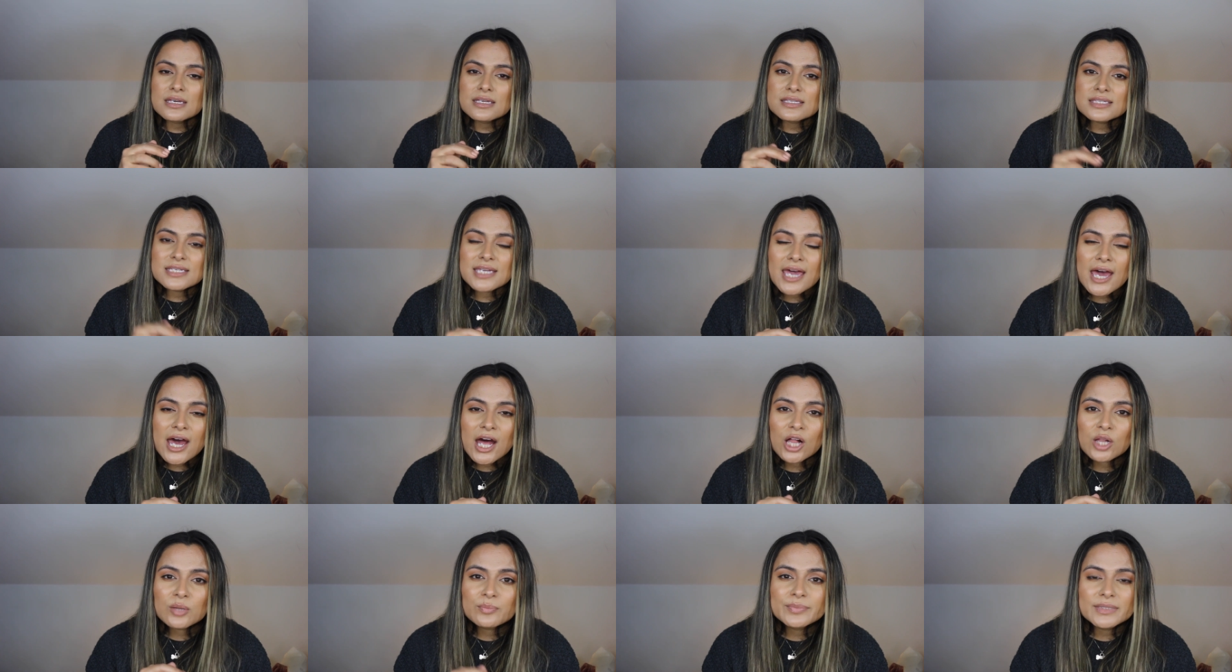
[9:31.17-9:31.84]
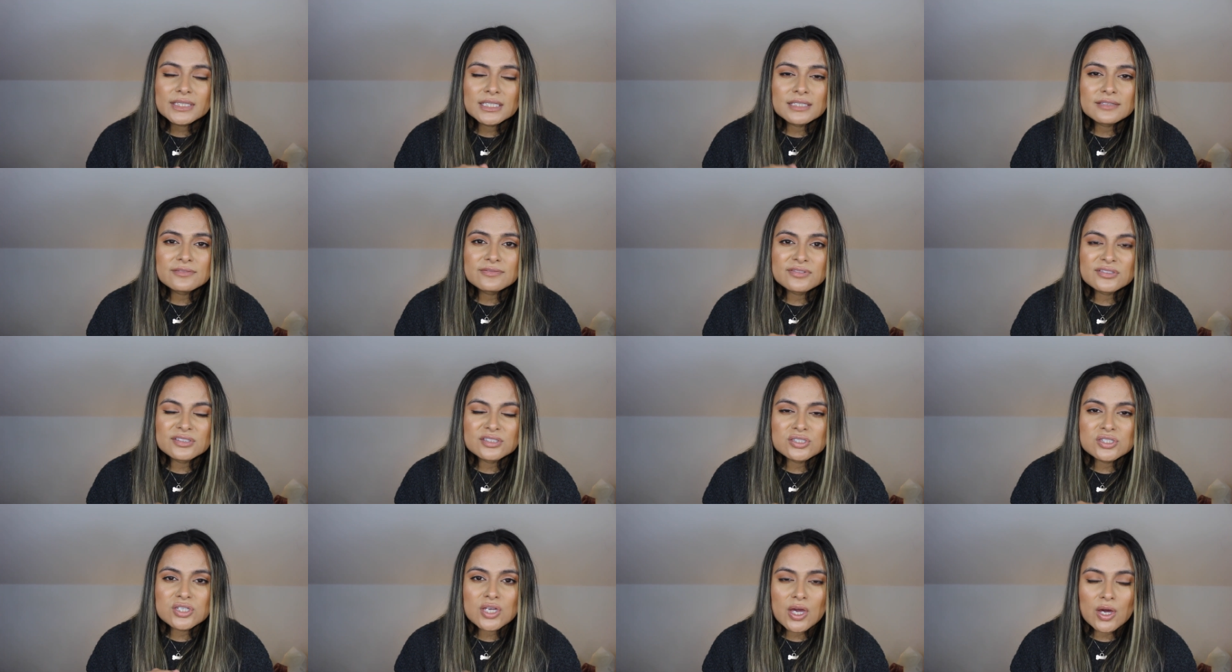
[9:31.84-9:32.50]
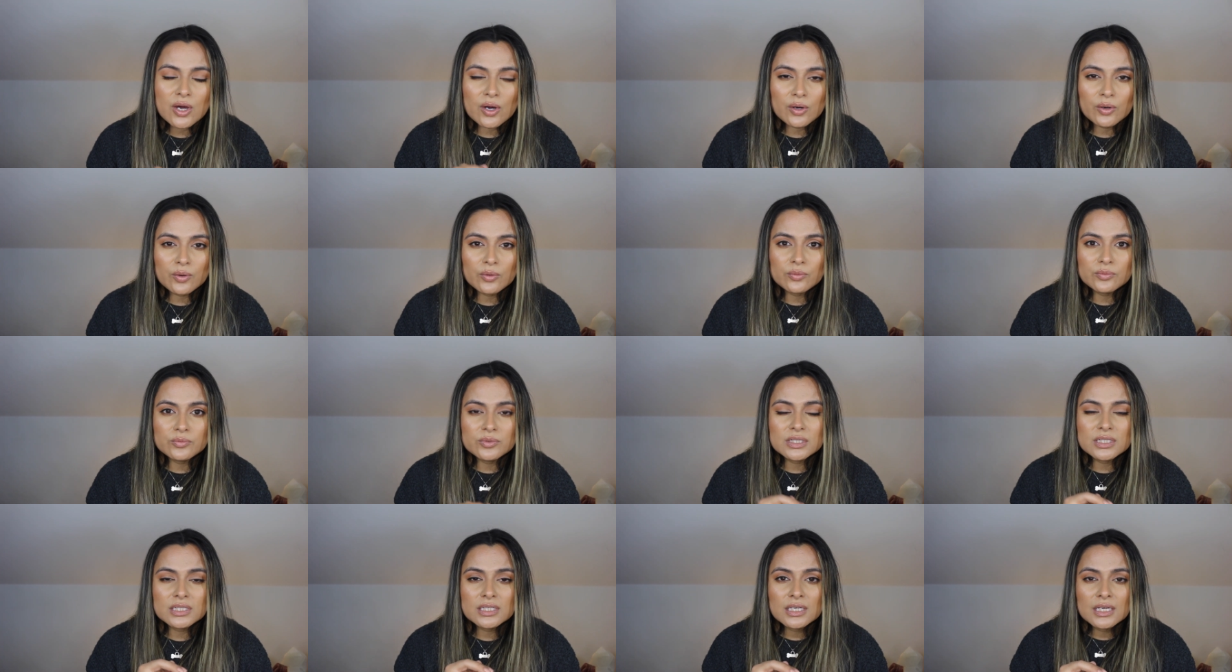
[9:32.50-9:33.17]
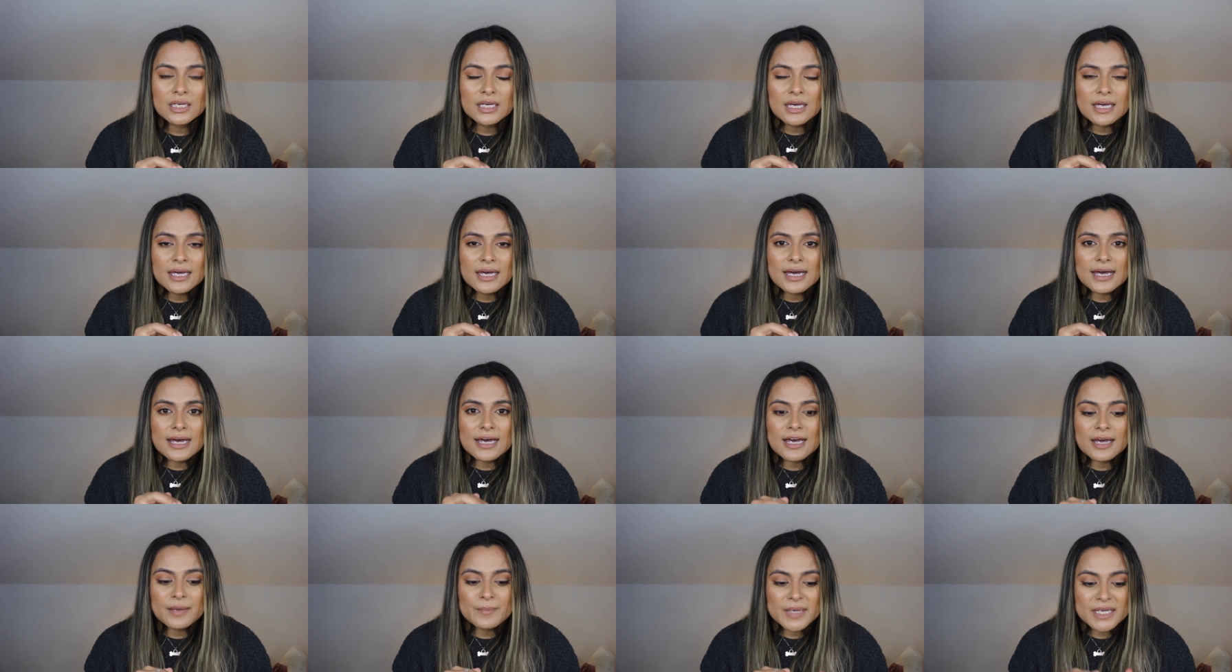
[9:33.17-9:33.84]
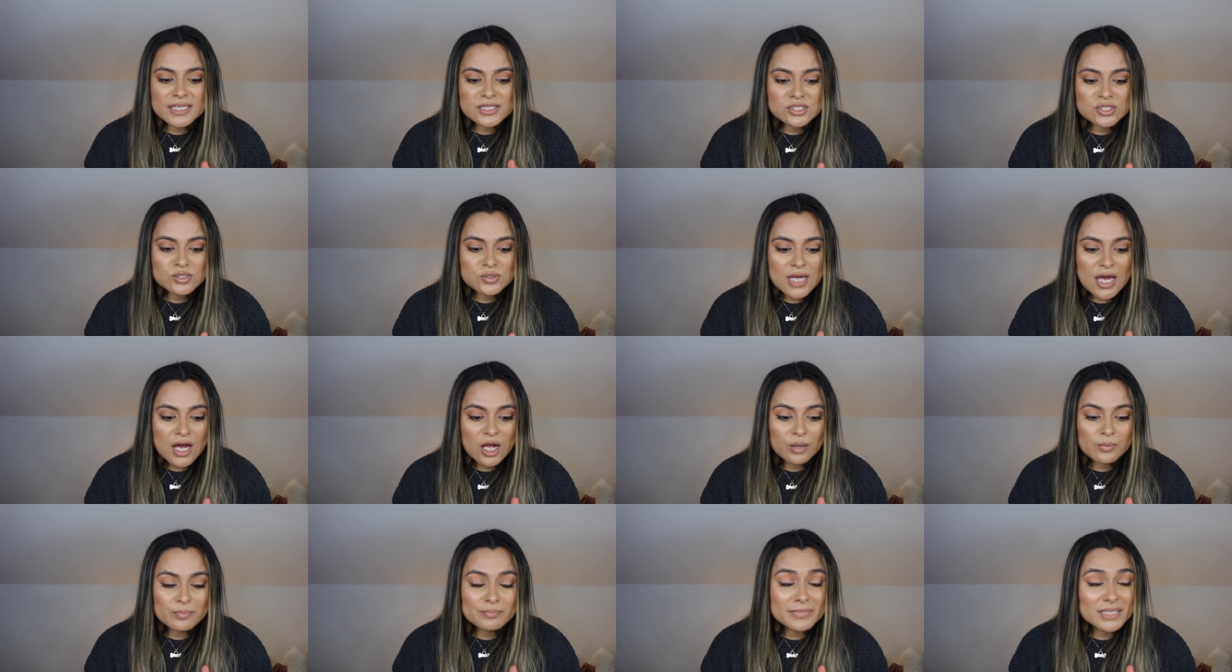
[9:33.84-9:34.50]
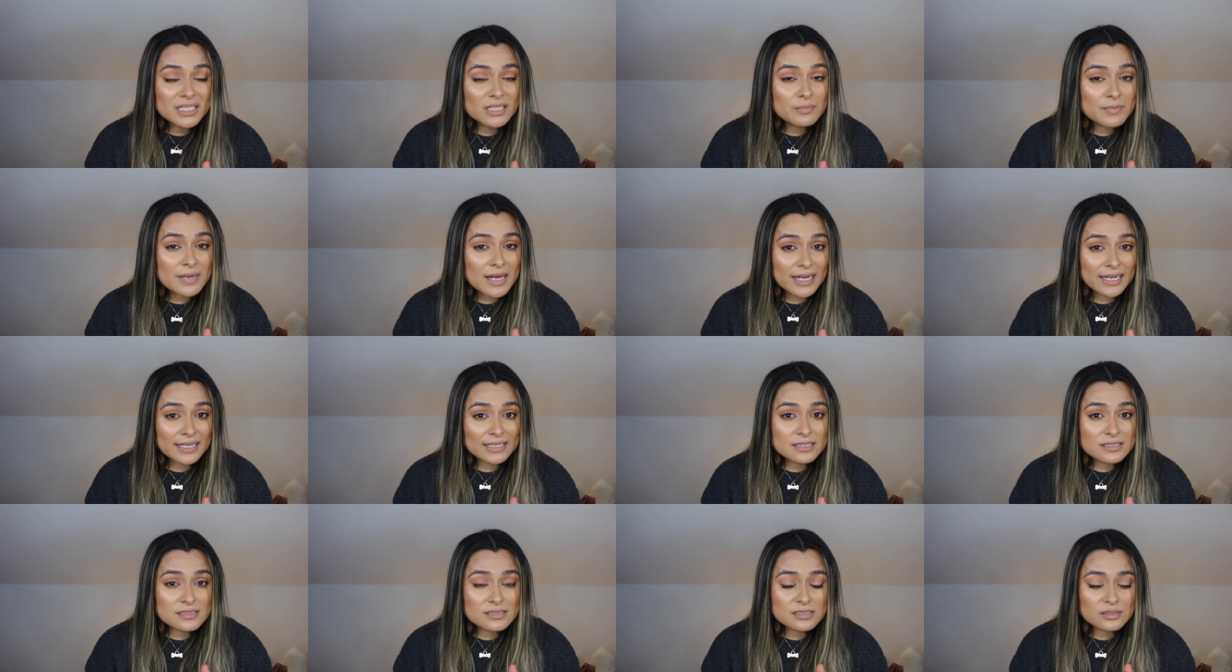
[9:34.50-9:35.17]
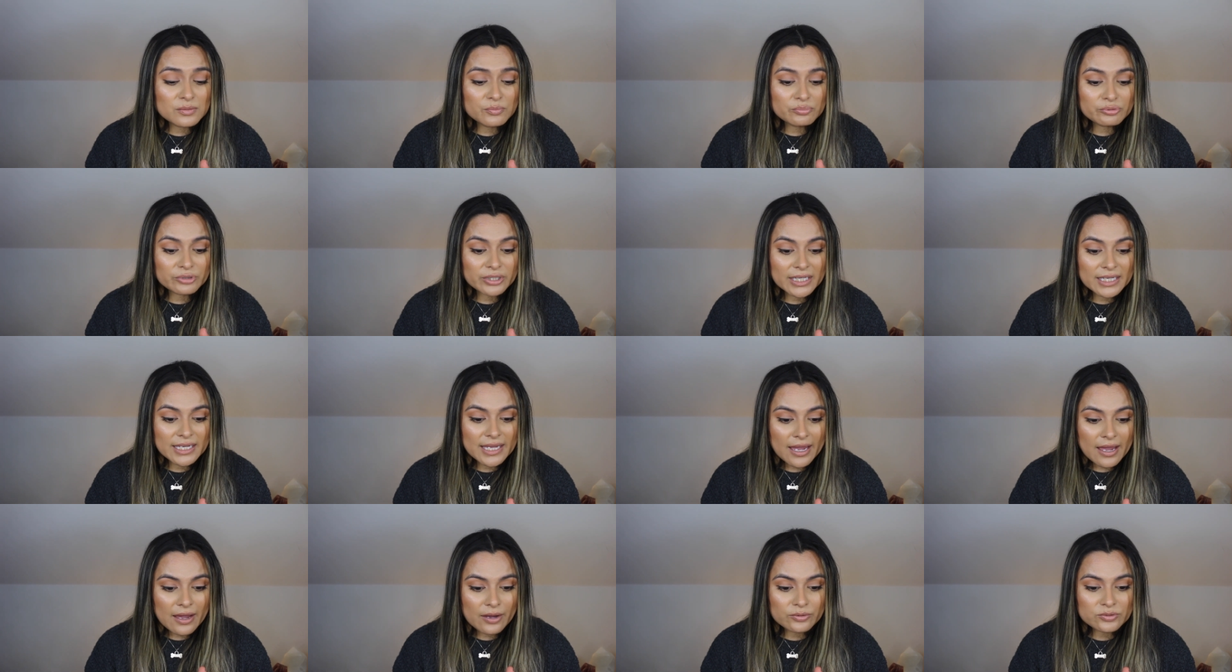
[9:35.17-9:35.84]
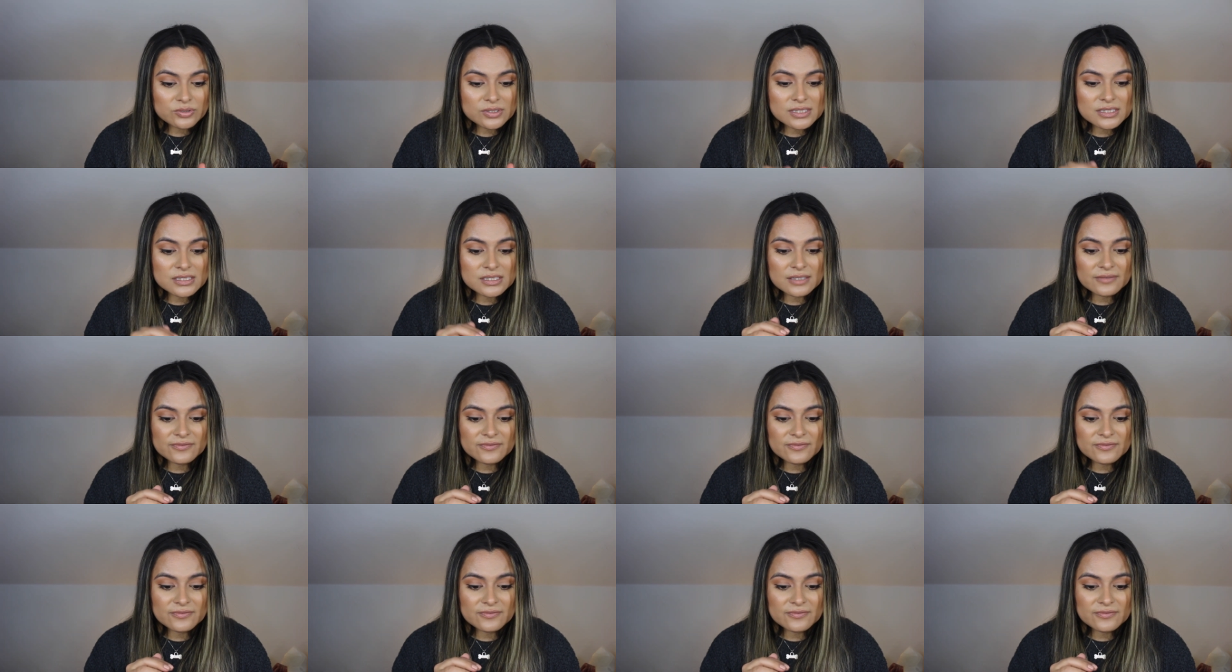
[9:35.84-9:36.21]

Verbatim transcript: to help even tone um, and to help minimize breakouts.